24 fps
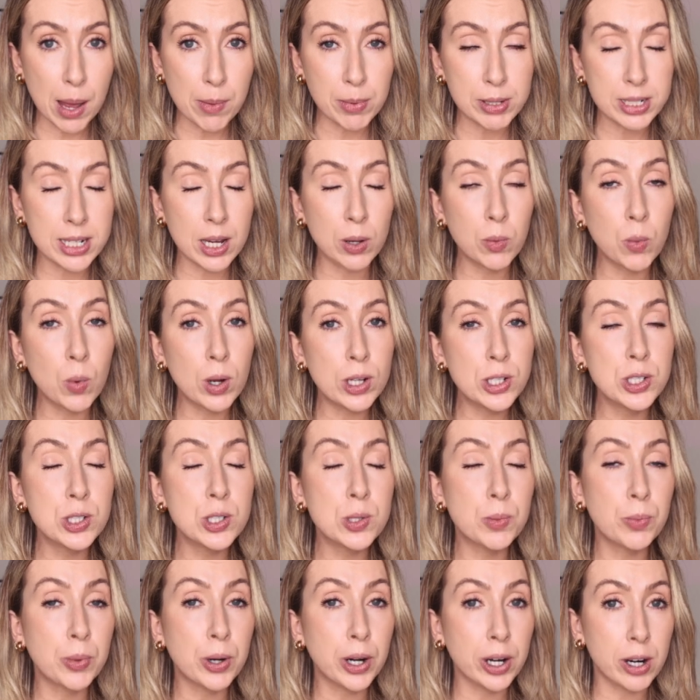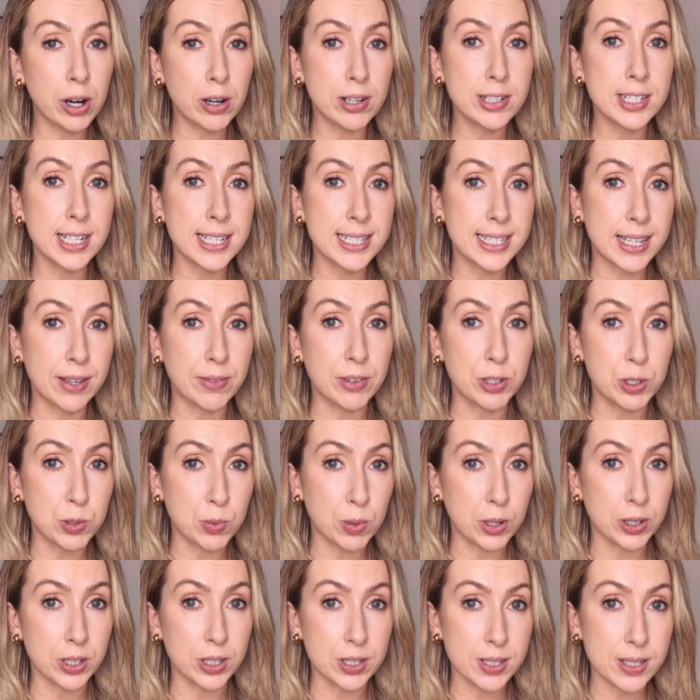habit, I want you to prioritize giving
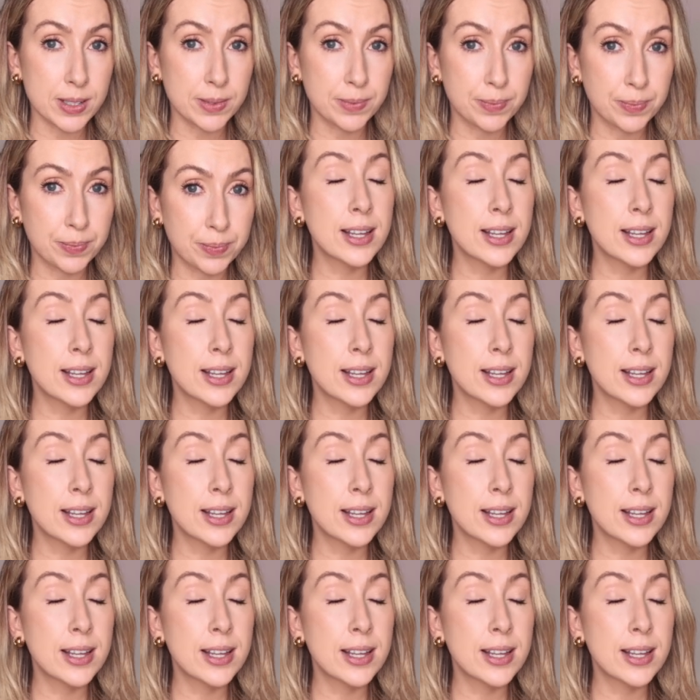to others.